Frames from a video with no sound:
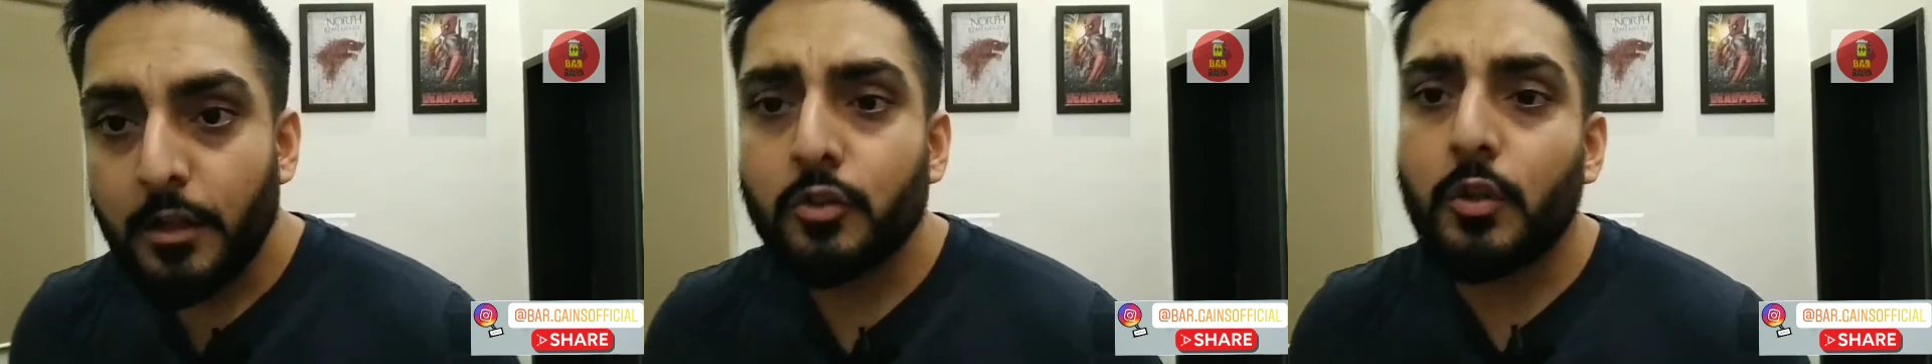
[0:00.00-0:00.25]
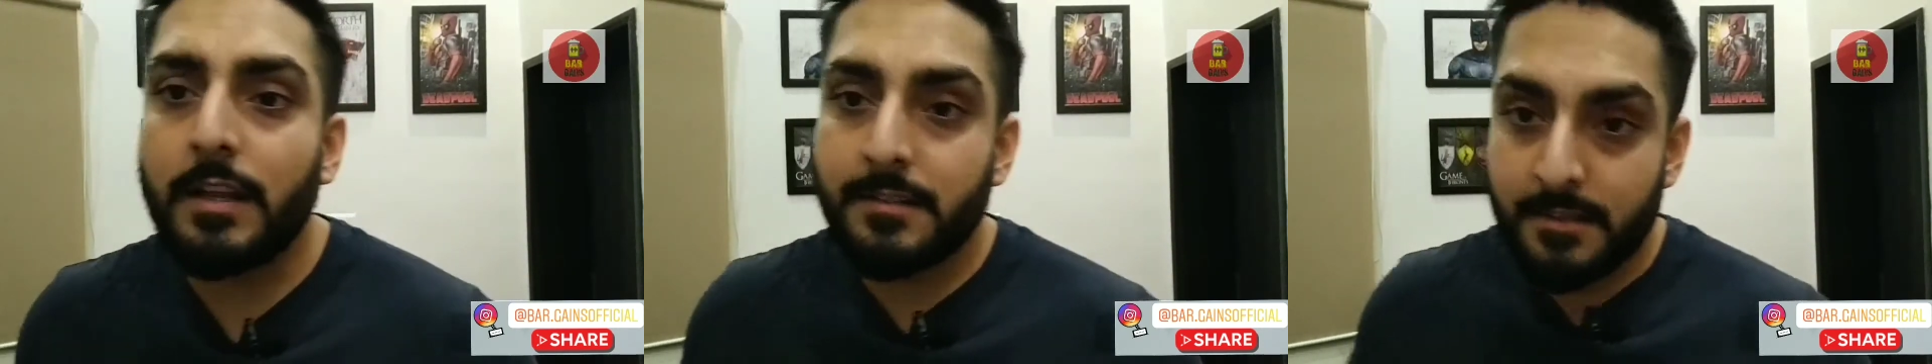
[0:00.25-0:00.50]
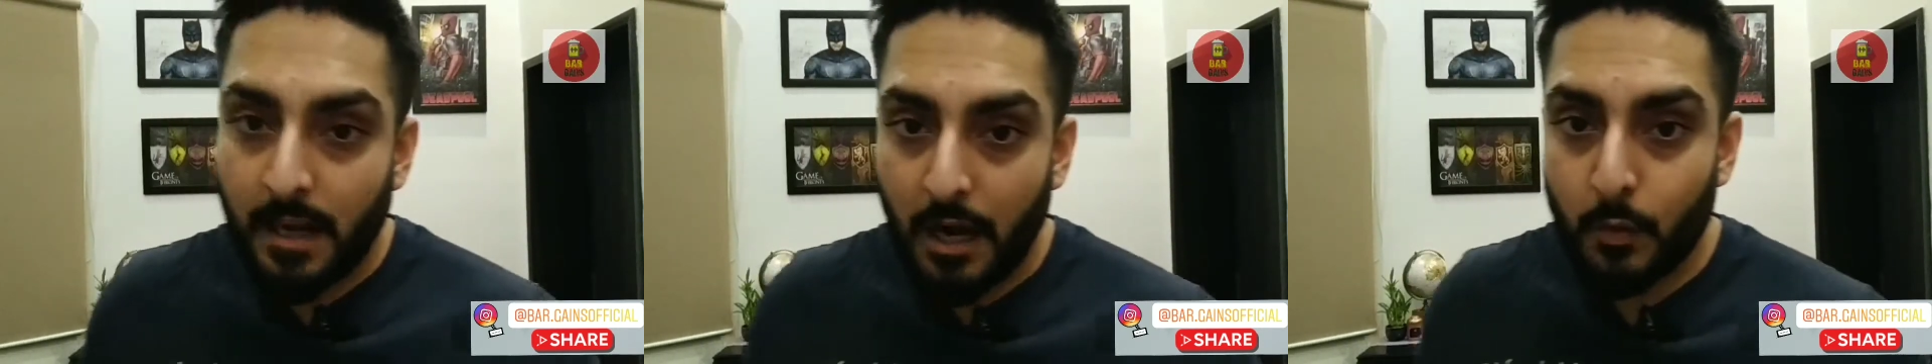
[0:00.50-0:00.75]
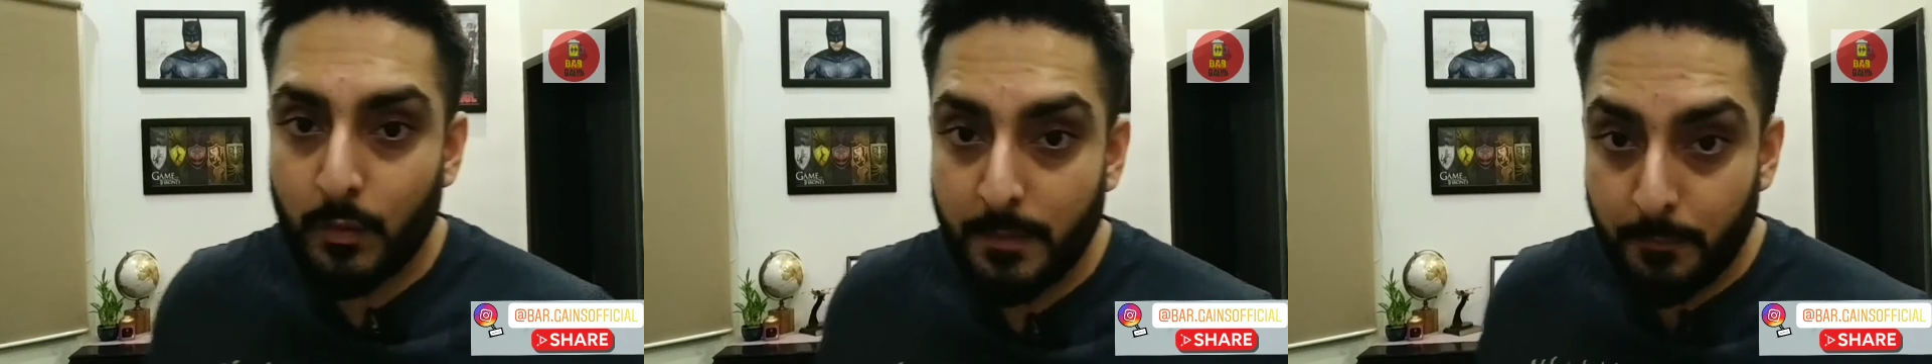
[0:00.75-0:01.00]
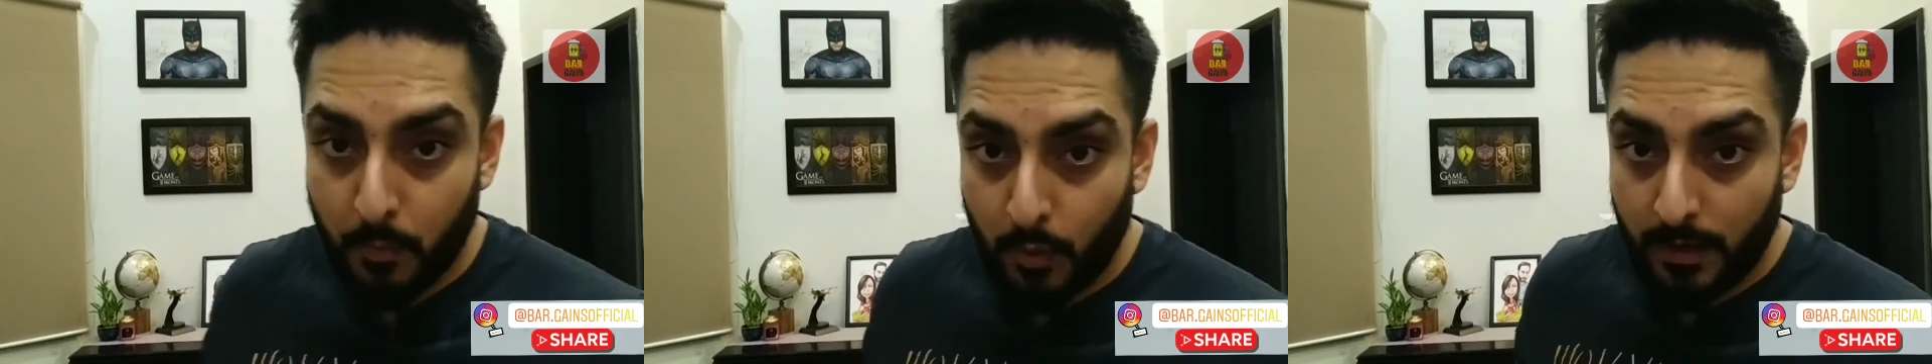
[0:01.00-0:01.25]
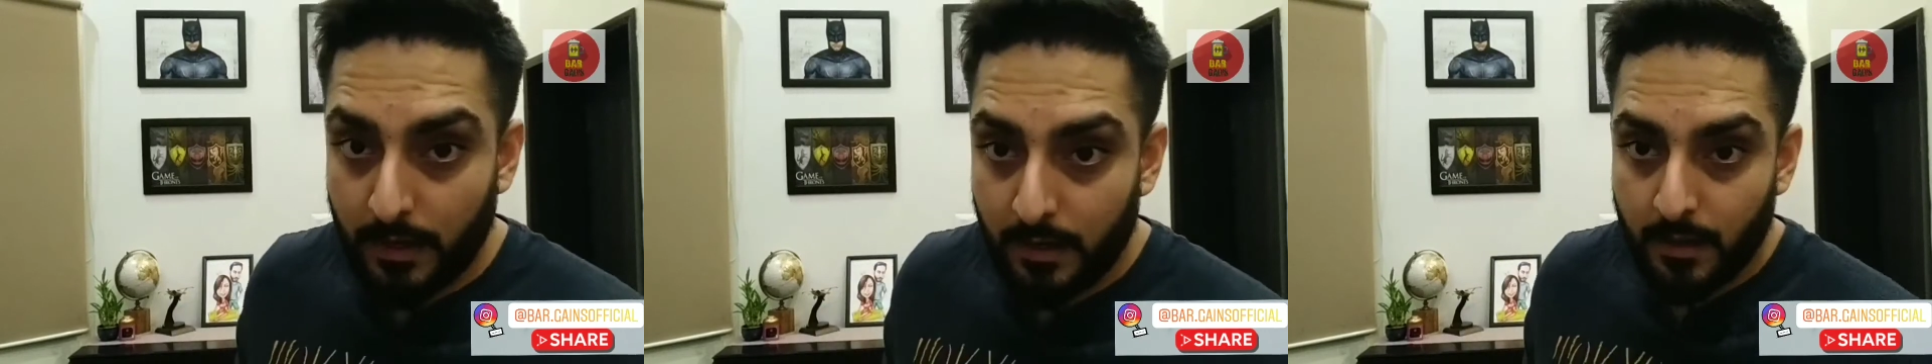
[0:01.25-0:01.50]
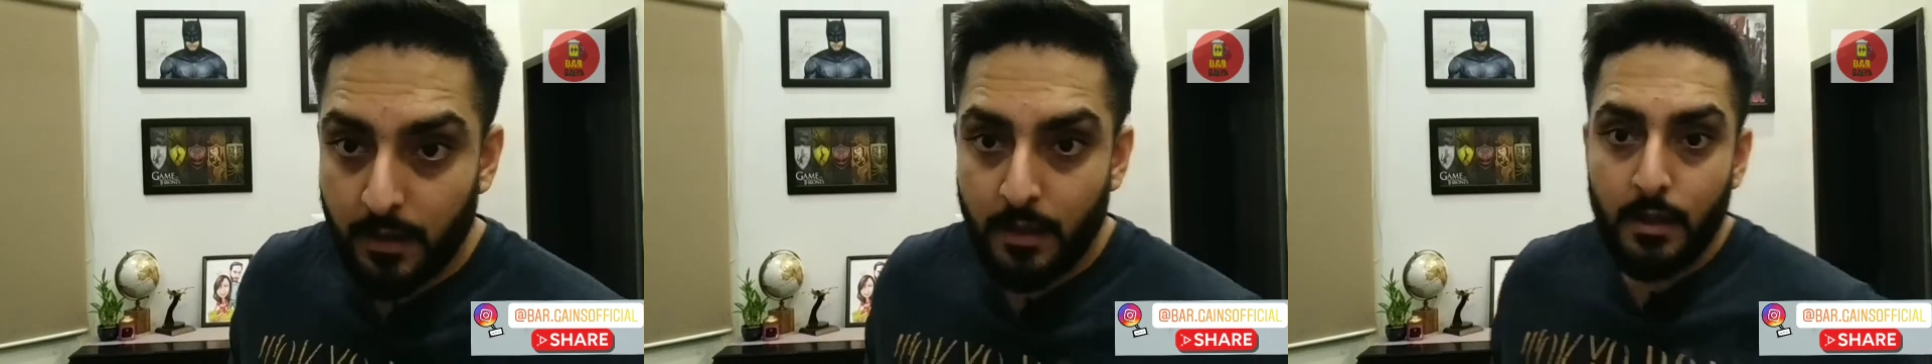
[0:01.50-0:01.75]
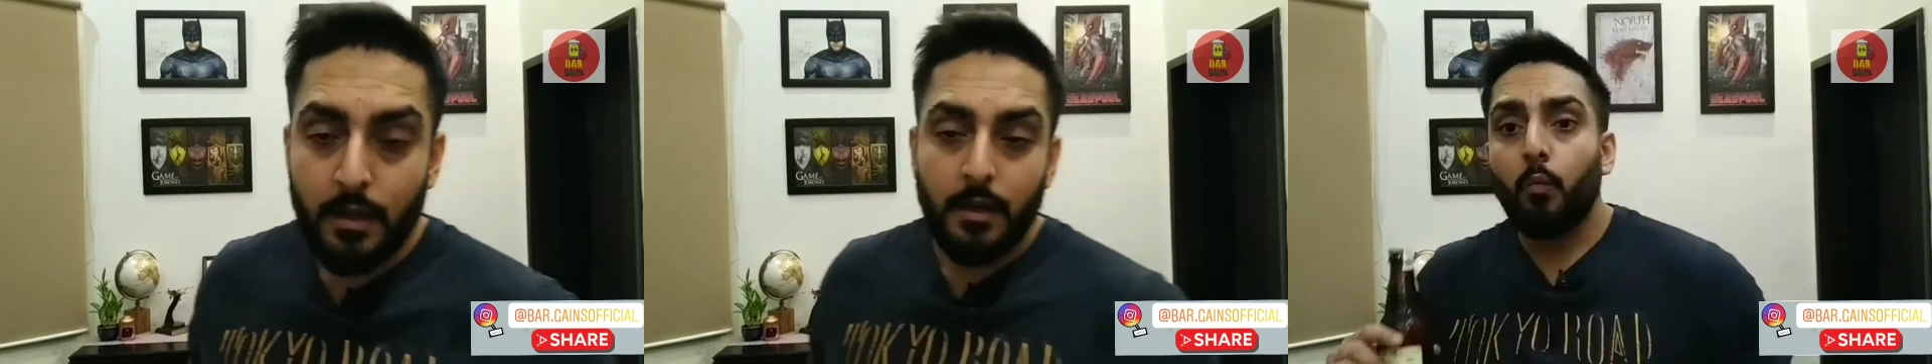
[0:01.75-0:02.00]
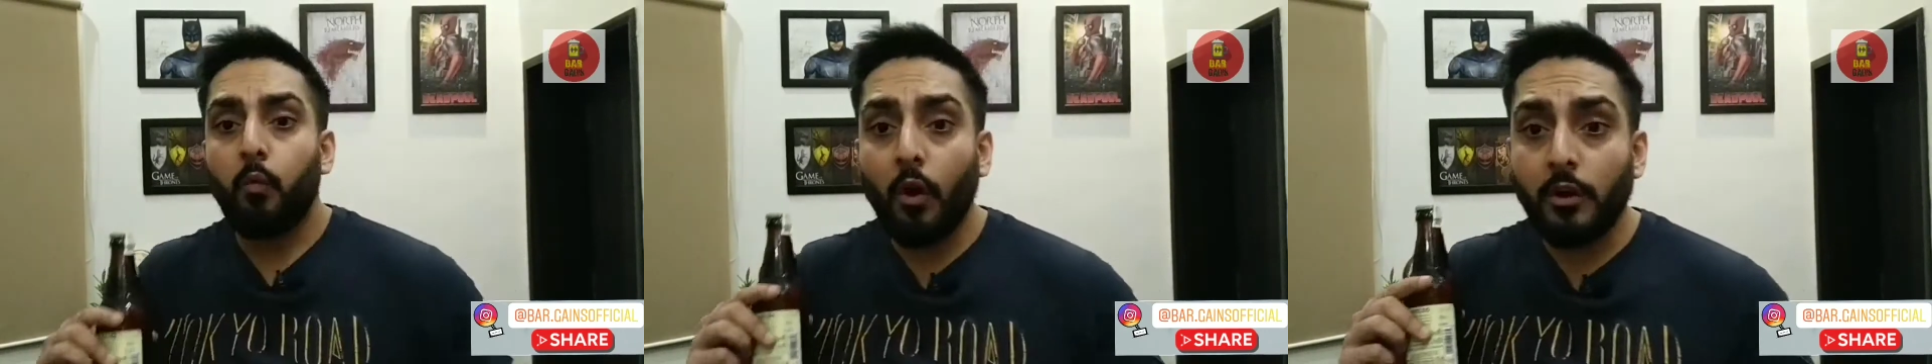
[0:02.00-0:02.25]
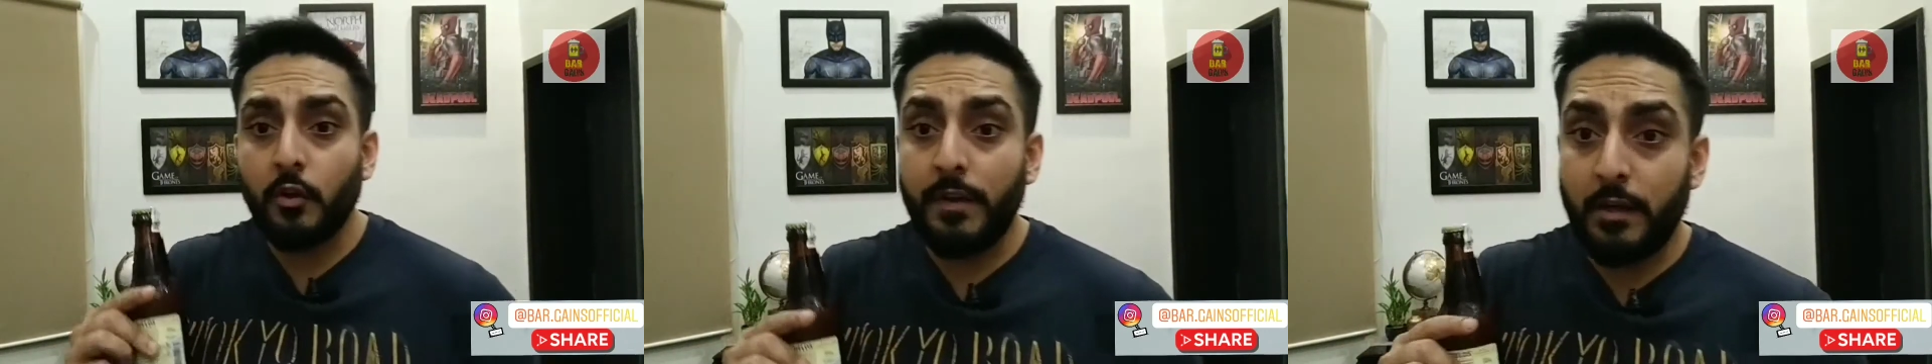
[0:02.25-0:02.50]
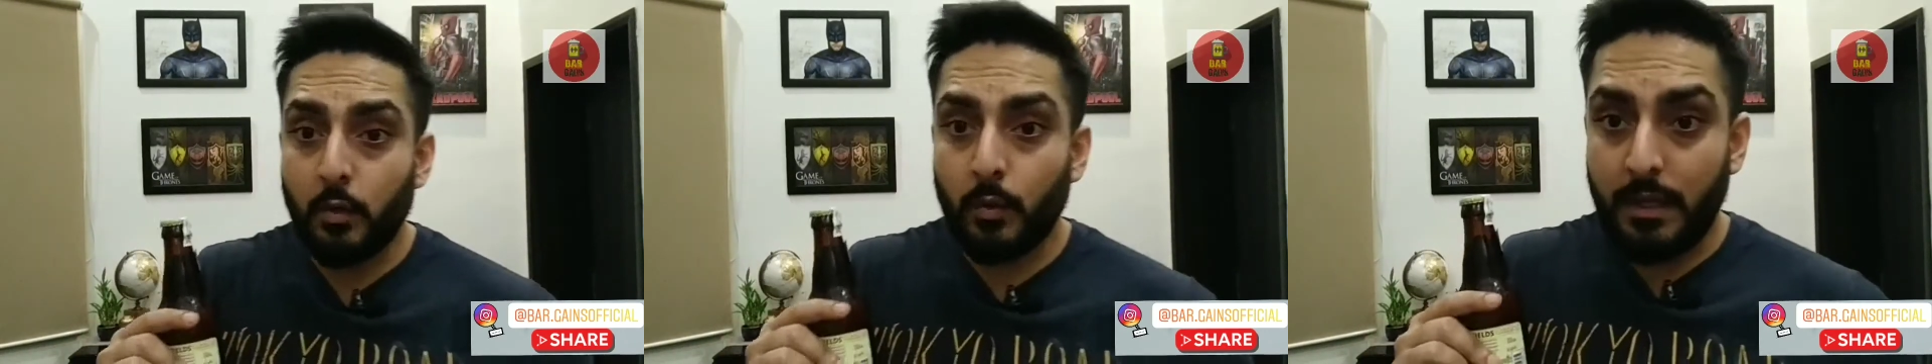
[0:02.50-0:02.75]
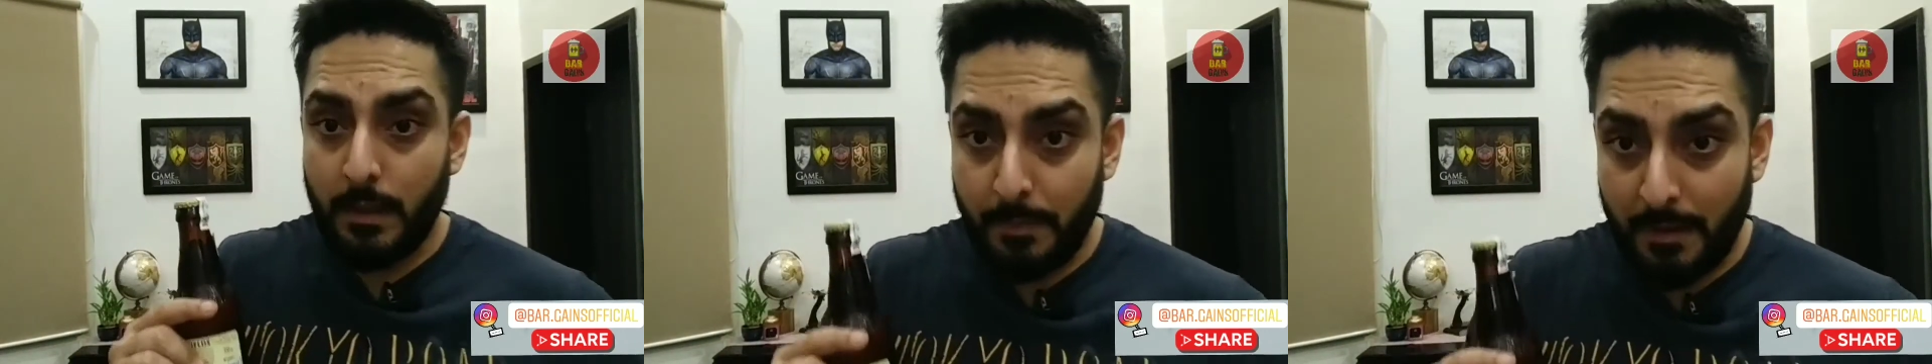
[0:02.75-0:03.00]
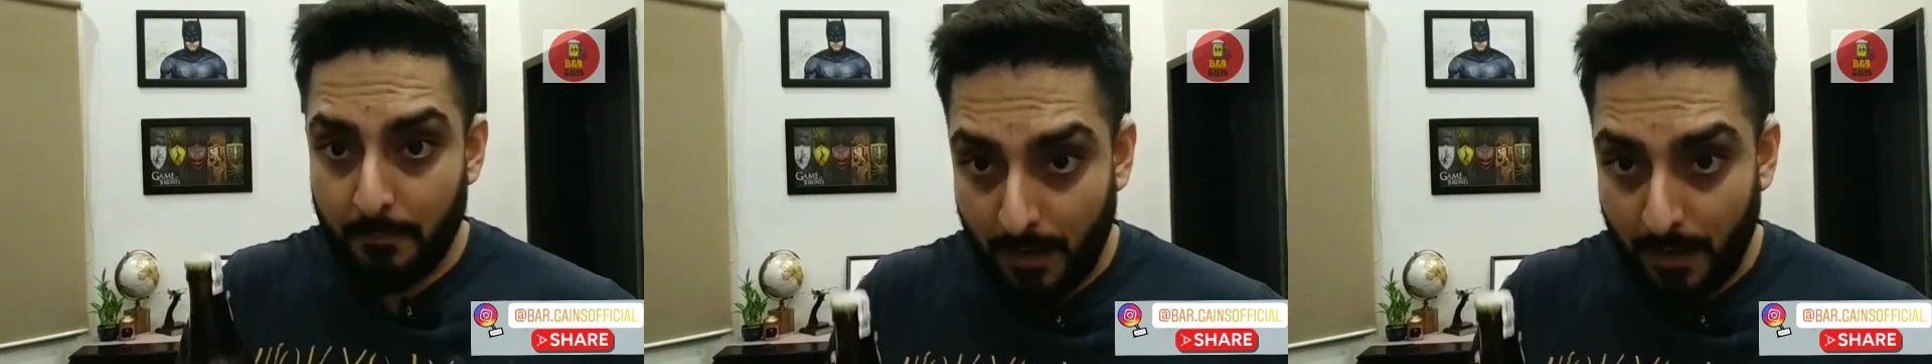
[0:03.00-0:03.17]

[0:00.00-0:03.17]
So let's start with the pouring. What you need to keep in